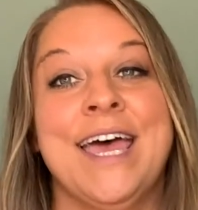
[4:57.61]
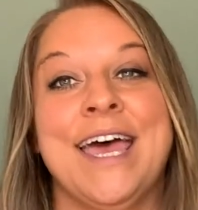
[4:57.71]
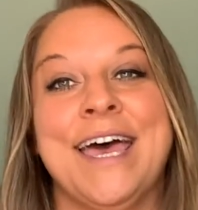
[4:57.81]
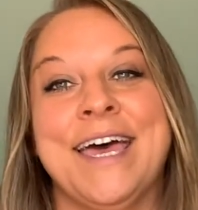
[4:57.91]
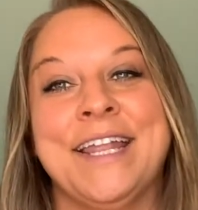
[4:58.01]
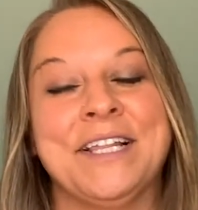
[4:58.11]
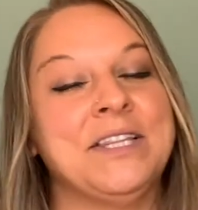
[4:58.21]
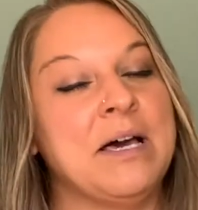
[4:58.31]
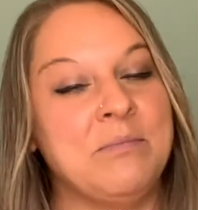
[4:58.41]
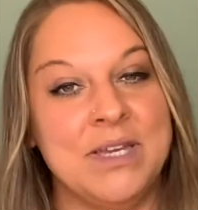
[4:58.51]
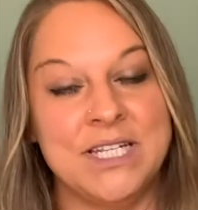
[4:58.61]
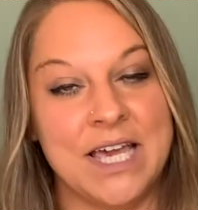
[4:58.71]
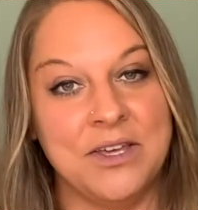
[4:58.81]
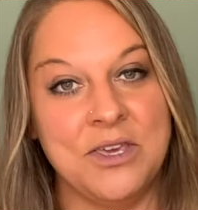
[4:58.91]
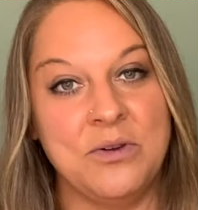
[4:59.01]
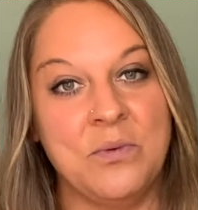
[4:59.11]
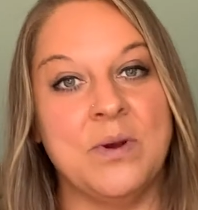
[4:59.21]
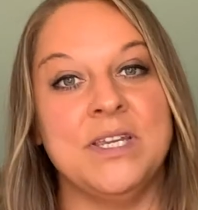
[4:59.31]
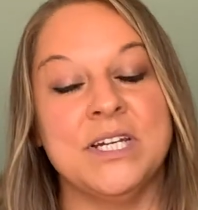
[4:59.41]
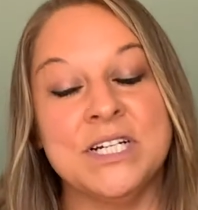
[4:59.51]
And let me tell you,
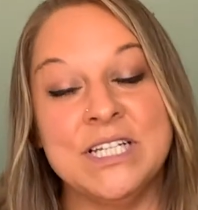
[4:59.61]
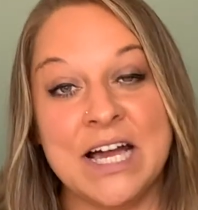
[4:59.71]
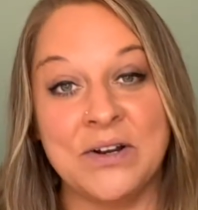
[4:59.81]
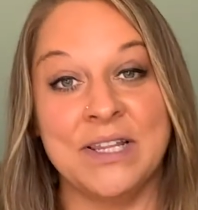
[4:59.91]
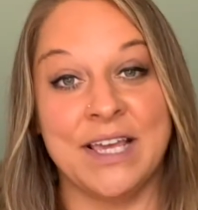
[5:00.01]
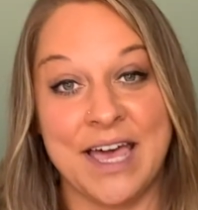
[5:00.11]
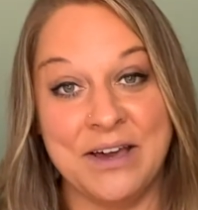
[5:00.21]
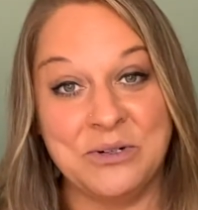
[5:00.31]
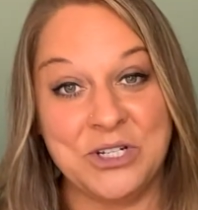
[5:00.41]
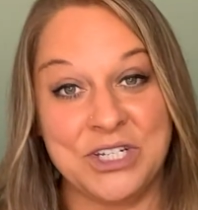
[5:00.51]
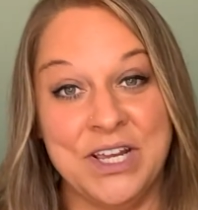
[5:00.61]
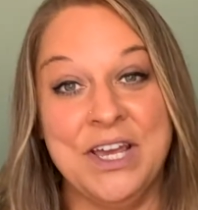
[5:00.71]
when you're down on the couch